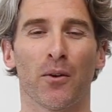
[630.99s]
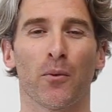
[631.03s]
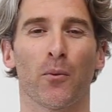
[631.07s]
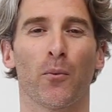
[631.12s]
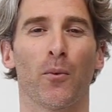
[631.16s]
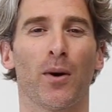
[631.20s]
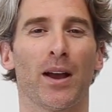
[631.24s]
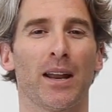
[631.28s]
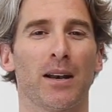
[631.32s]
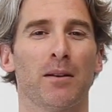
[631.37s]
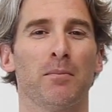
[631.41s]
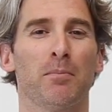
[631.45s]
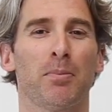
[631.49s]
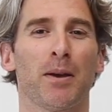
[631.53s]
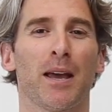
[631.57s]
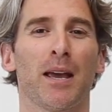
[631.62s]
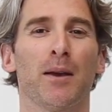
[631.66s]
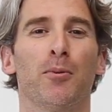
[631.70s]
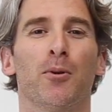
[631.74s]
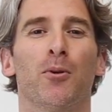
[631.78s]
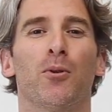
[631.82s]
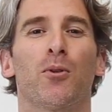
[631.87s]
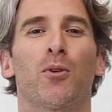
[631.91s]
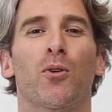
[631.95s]
When
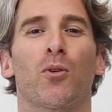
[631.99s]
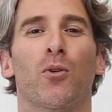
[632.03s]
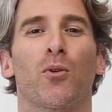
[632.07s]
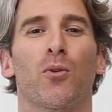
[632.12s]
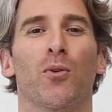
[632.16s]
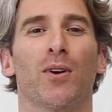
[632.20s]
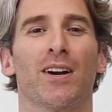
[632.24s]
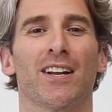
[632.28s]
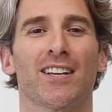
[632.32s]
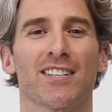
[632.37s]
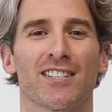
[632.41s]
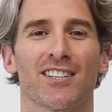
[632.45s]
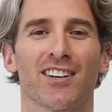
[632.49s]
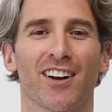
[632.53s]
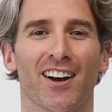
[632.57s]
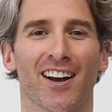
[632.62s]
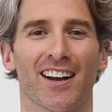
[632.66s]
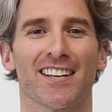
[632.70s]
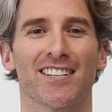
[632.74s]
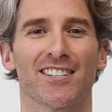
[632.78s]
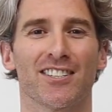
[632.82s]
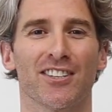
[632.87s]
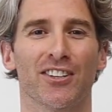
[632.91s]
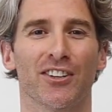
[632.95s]
people
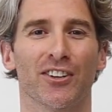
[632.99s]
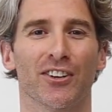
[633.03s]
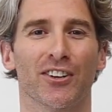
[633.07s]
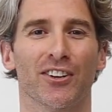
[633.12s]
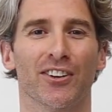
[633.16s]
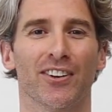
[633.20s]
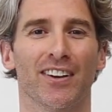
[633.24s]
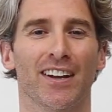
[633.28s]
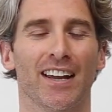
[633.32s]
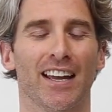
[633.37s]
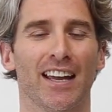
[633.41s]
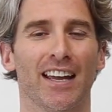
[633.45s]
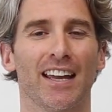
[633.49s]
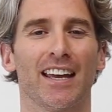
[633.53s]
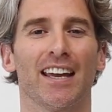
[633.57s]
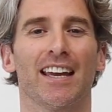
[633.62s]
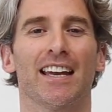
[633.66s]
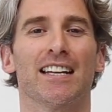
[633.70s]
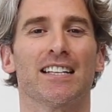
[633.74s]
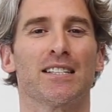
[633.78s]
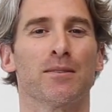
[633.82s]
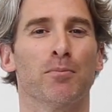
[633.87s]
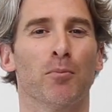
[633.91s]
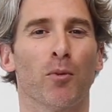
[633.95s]
criticize you,
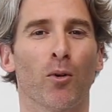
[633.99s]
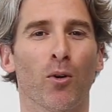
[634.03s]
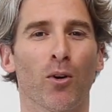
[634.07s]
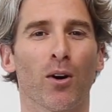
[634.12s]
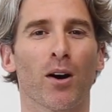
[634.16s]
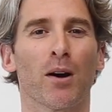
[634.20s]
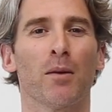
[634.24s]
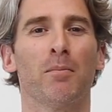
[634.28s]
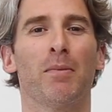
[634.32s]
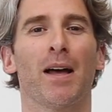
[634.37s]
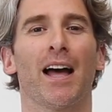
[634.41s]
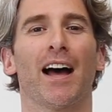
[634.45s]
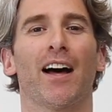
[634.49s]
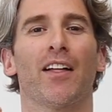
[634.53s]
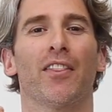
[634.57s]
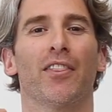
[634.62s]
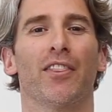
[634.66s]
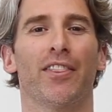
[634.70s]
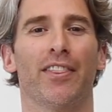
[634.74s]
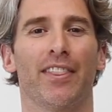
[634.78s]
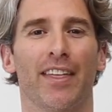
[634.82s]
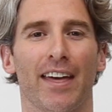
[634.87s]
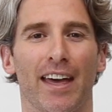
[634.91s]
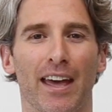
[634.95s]
it's more
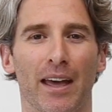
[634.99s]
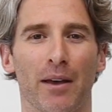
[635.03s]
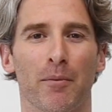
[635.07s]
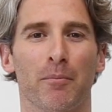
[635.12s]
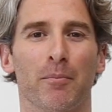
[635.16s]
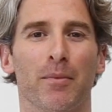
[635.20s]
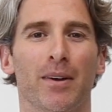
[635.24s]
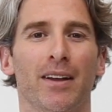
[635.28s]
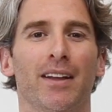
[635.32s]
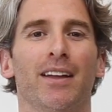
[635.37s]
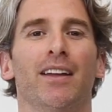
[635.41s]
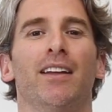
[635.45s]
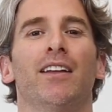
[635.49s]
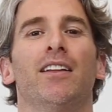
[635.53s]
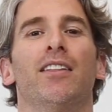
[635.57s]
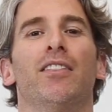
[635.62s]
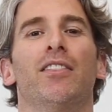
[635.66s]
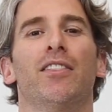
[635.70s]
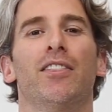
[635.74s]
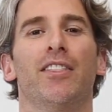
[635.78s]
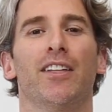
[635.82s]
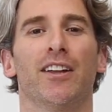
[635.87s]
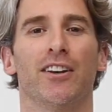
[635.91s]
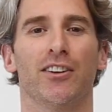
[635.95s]
about them
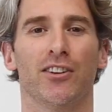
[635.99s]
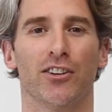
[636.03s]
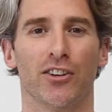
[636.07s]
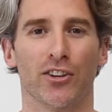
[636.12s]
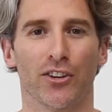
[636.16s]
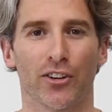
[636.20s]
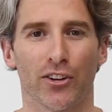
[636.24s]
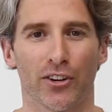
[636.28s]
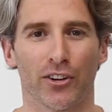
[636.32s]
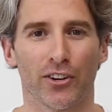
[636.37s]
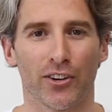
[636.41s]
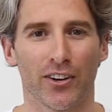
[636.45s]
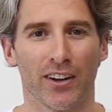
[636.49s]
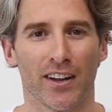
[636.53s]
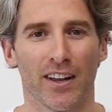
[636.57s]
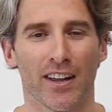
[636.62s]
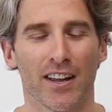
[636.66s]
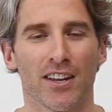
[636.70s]
than you.